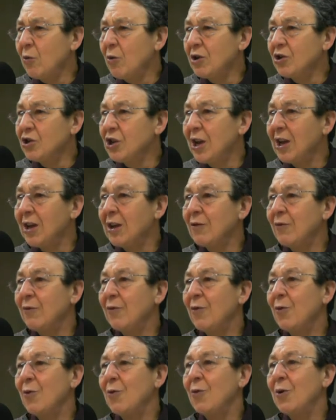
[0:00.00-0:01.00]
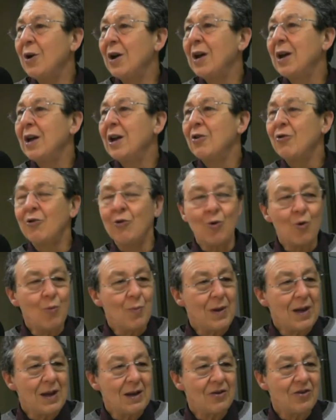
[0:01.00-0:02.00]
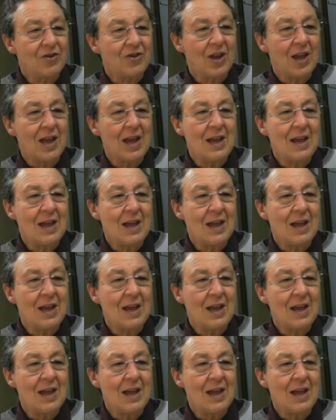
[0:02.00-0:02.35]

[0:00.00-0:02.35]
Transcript: watch out for, drawbacks.